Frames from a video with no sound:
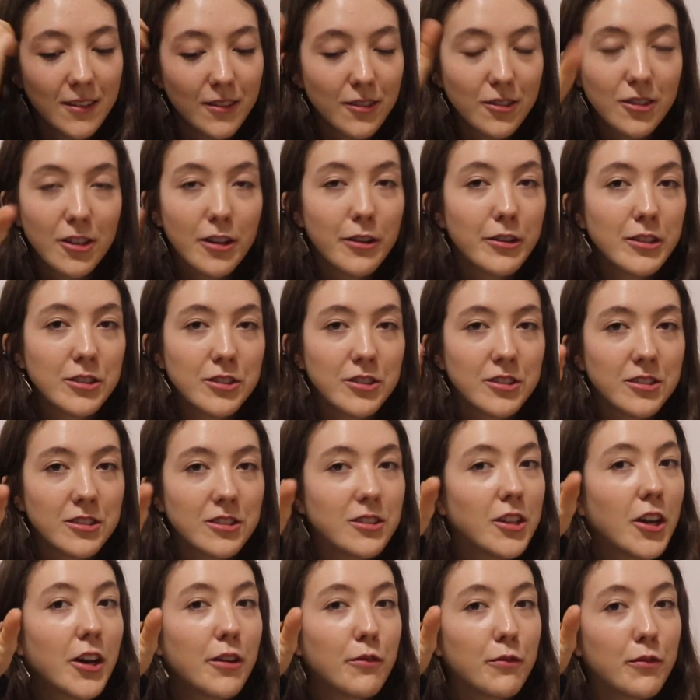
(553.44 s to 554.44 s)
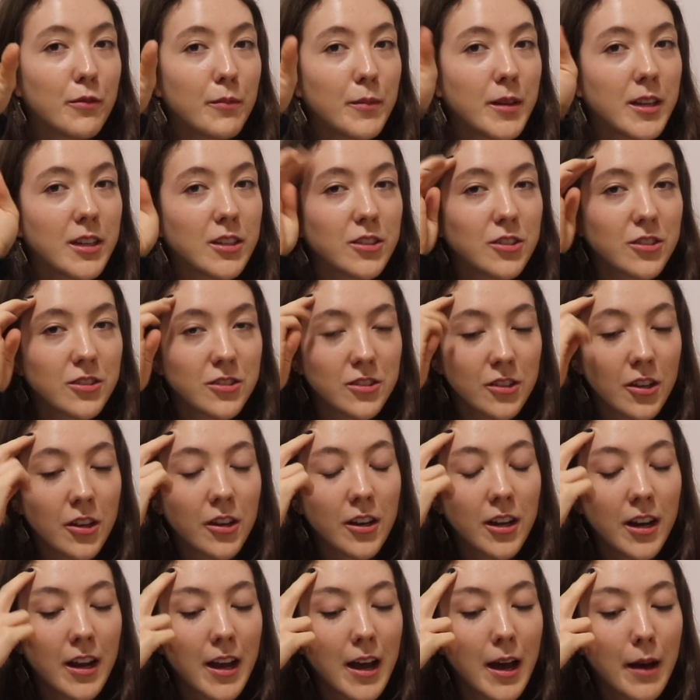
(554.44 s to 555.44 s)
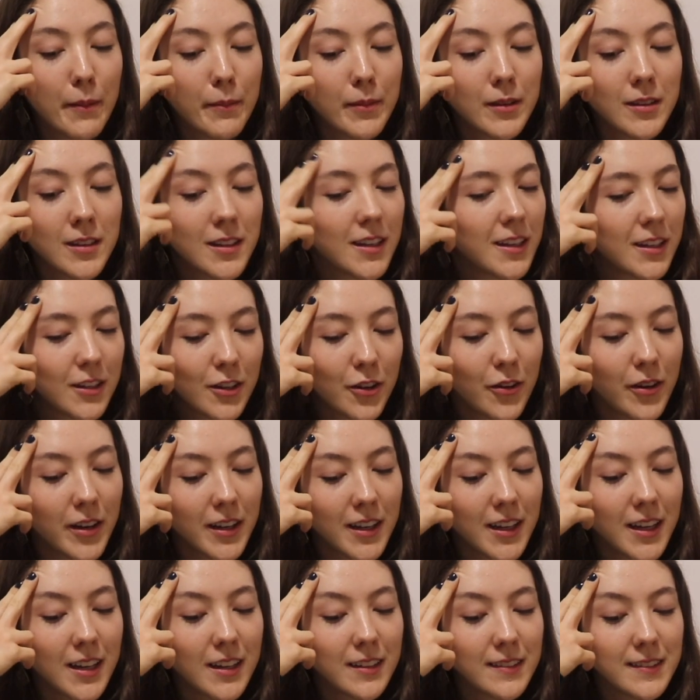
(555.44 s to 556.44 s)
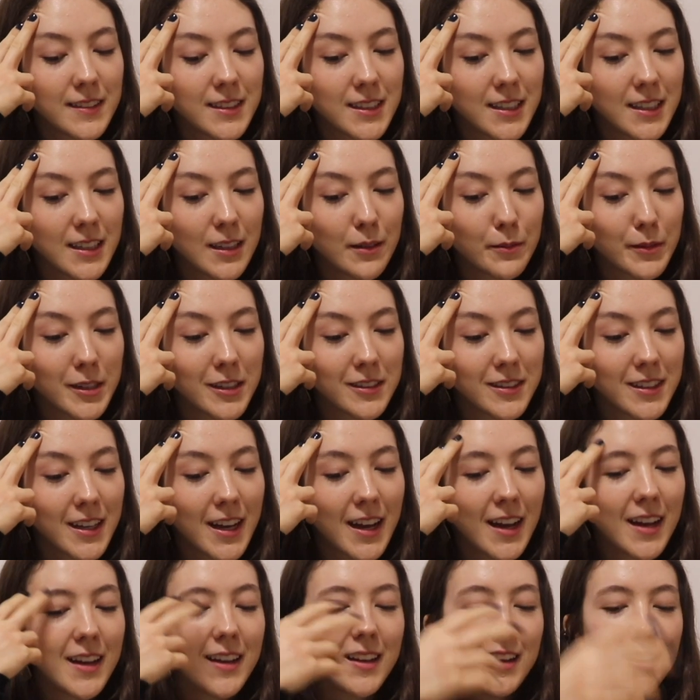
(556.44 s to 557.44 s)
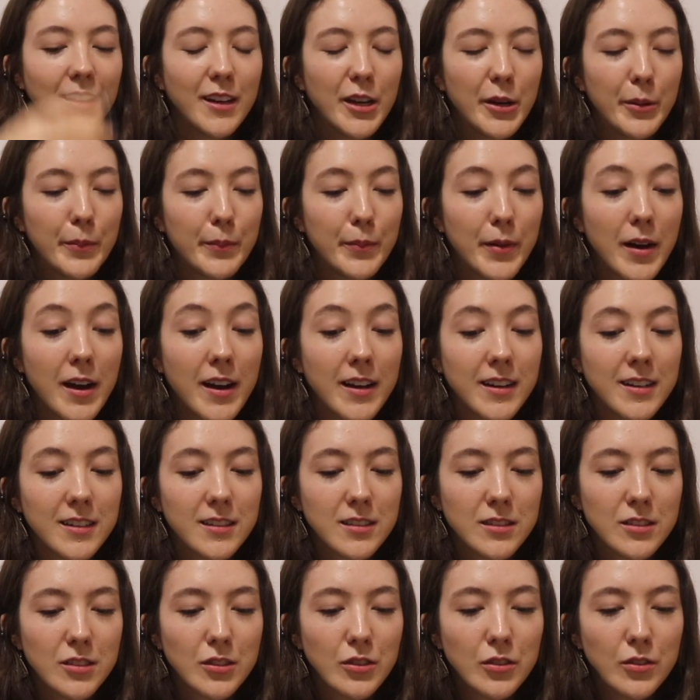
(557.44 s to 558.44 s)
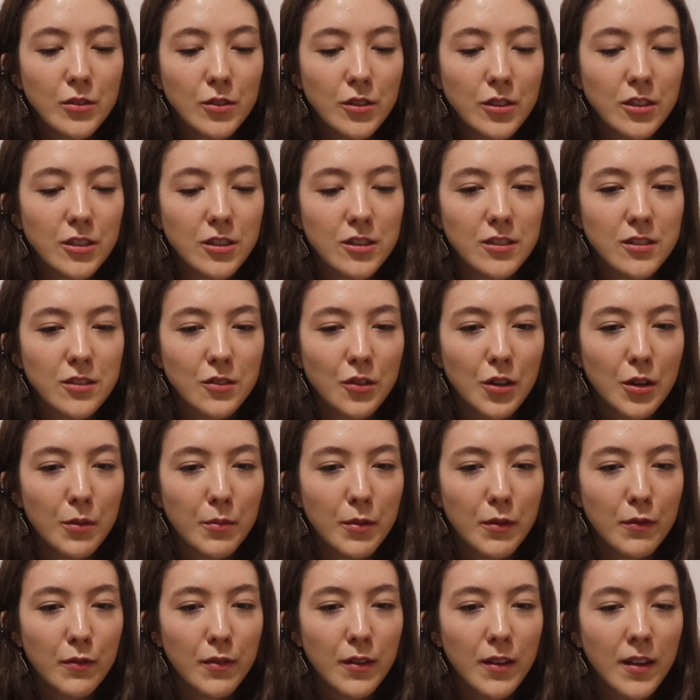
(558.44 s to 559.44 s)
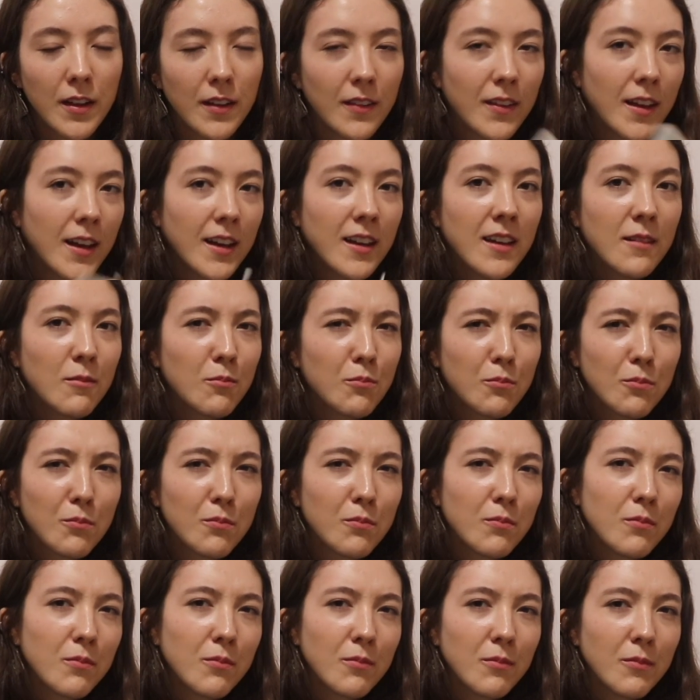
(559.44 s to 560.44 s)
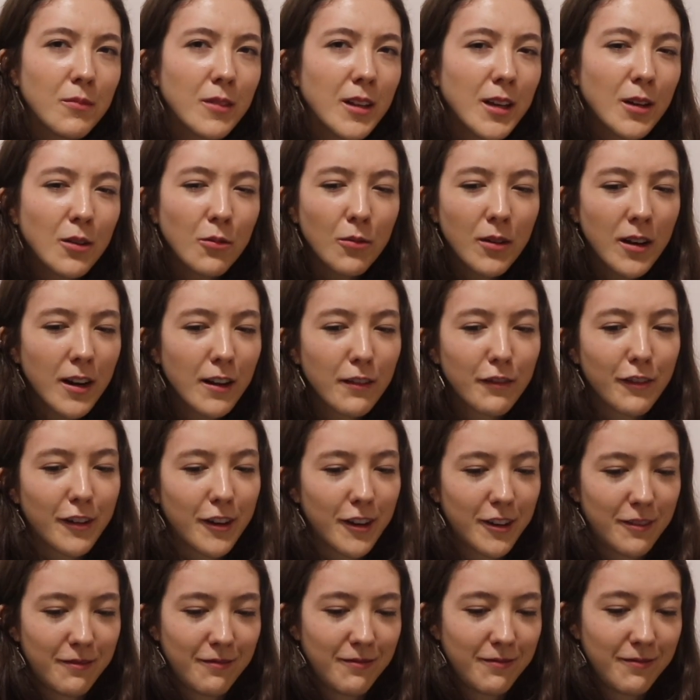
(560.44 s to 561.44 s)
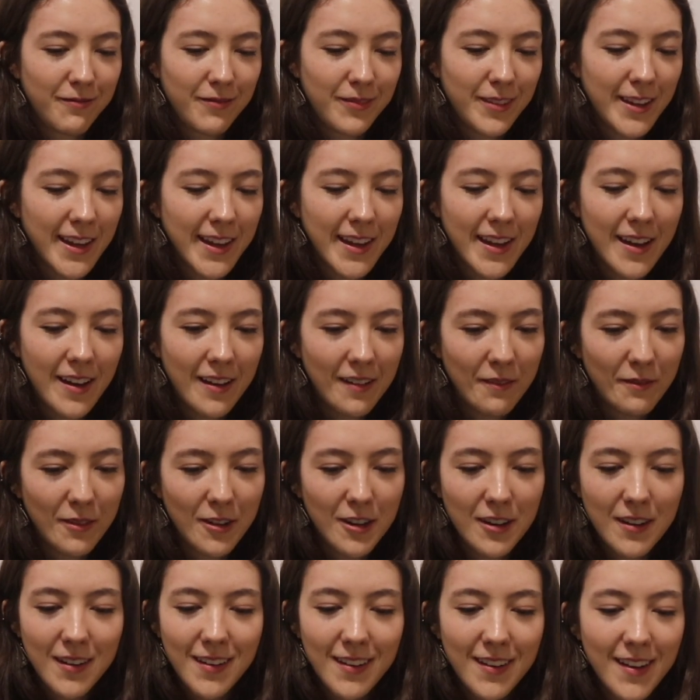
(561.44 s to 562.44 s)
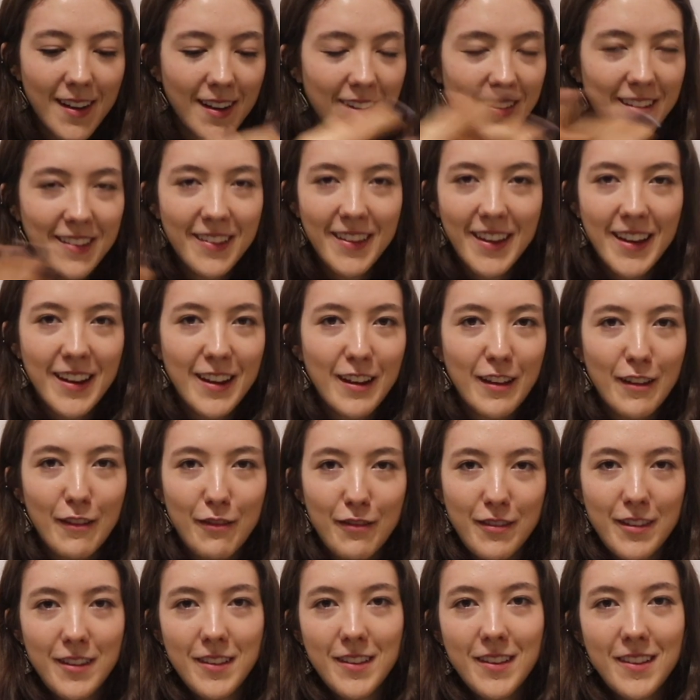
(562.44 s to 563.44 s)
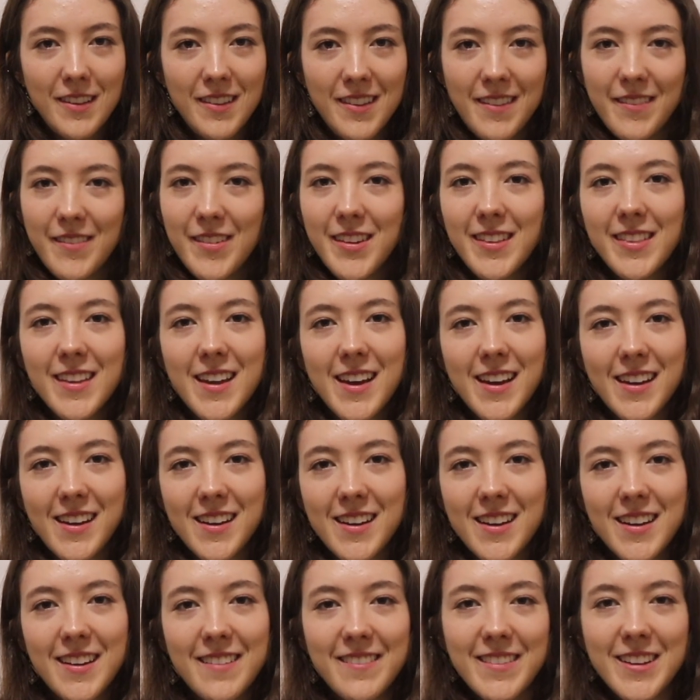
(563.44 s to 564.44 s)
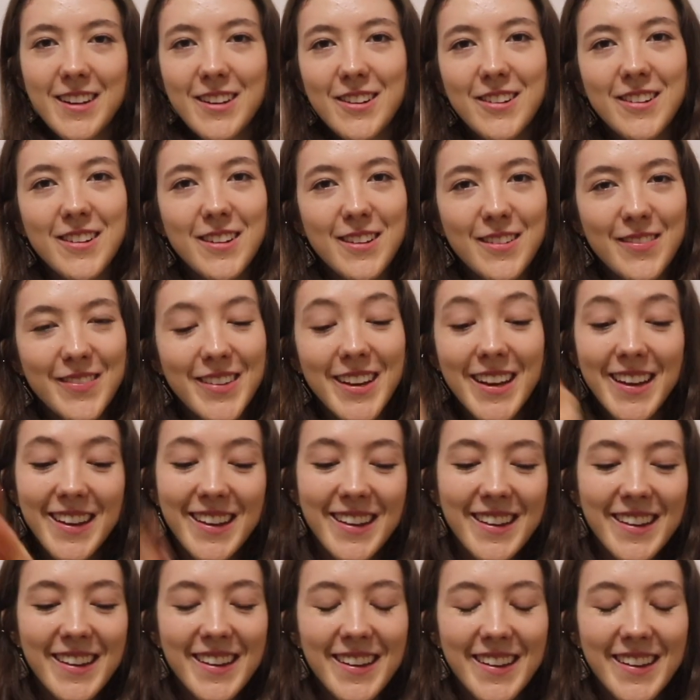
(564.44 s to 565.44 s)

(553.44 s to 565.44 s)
no, it's just not for me, it's just not going to happen, like, no, I can't even think about that. But soon you're just going to be feeling like, like, whatever, like, I'm going to like if this is something that kind of interests me,